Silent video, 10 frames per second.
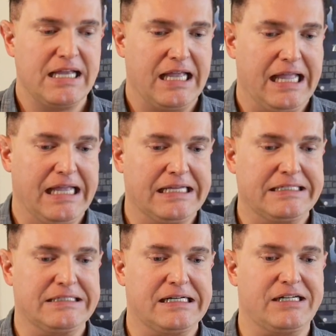
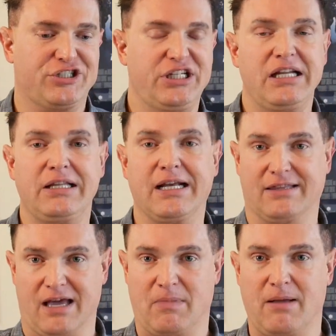And she didn't like
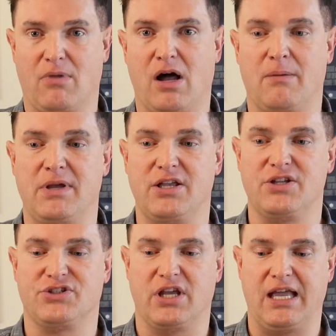that. My mom
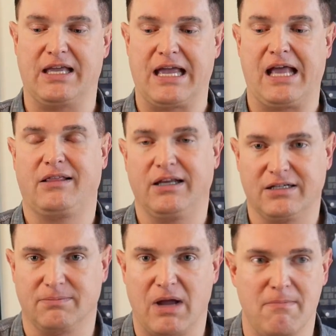is a
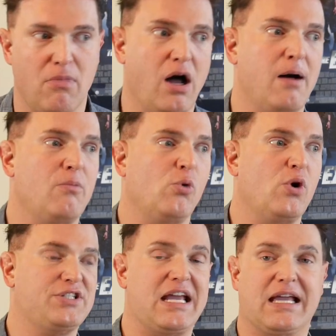Catholic. My mom
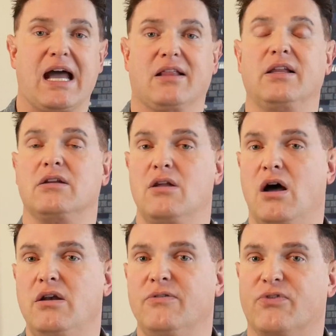was a Catholic
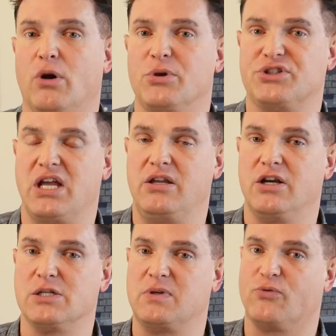nun for almost 10
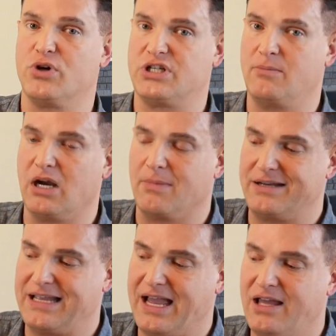years before she married my
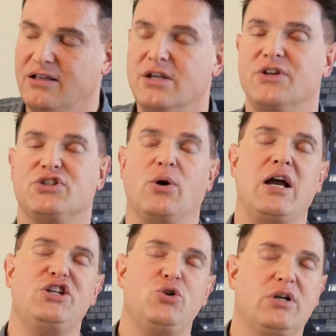dad. So
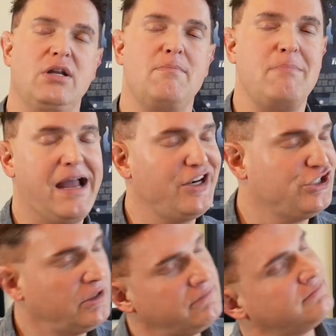as you can
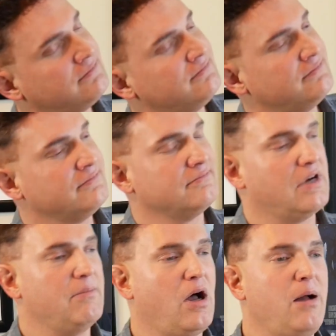imagine,
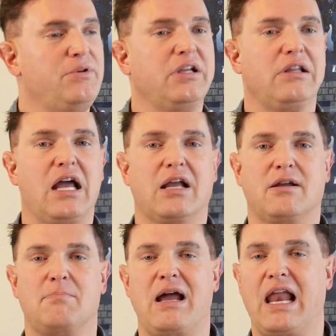my mom didn't
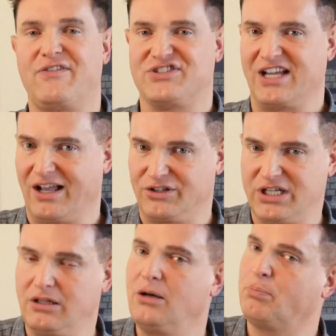like my lifestyle. She
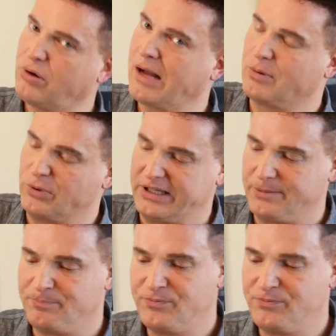had a little problem with it.